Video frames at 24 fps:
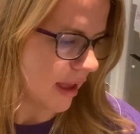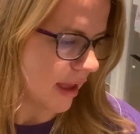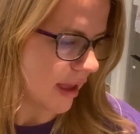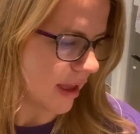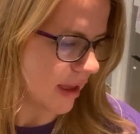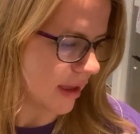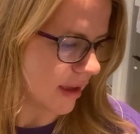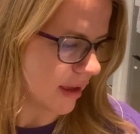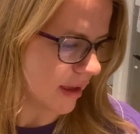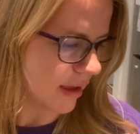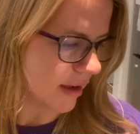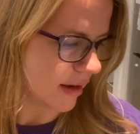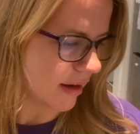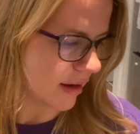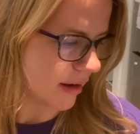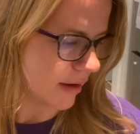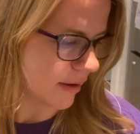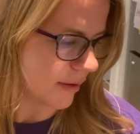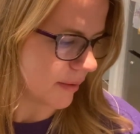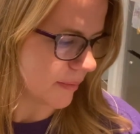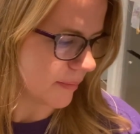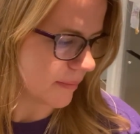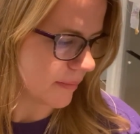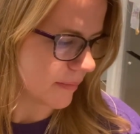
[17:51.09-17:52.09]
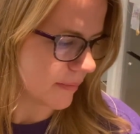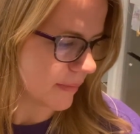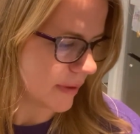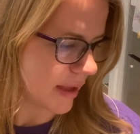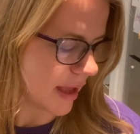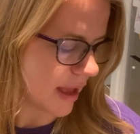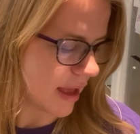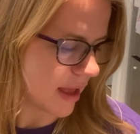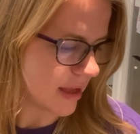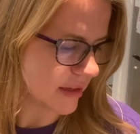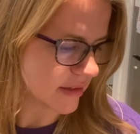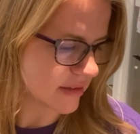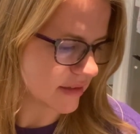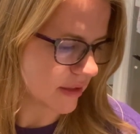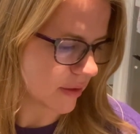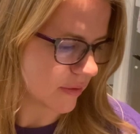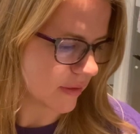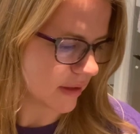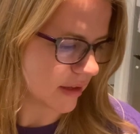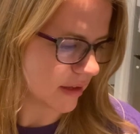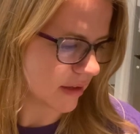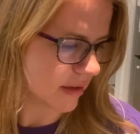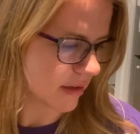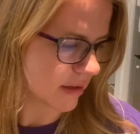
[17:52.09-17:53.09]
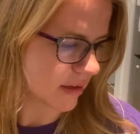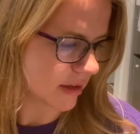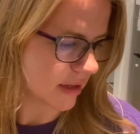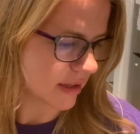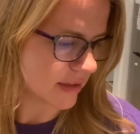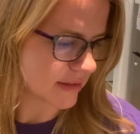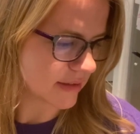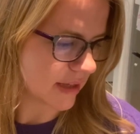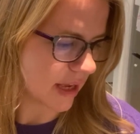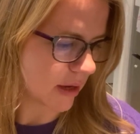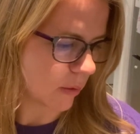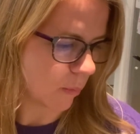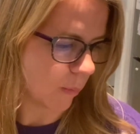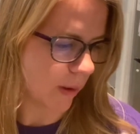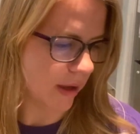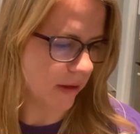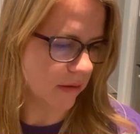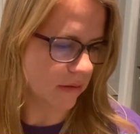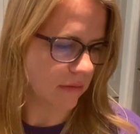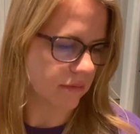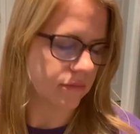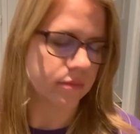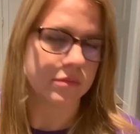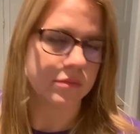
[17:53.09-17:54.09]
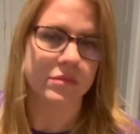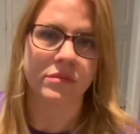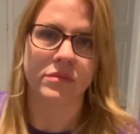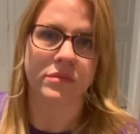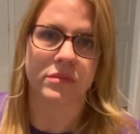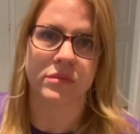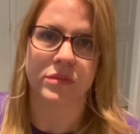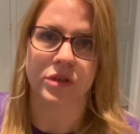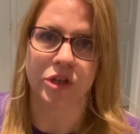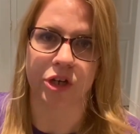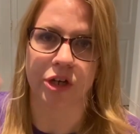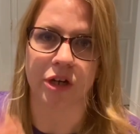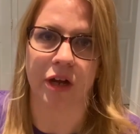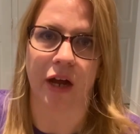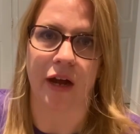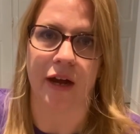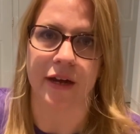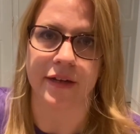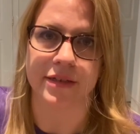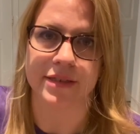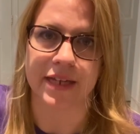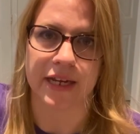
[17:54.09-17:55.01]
And so then he's like, well, you're gone.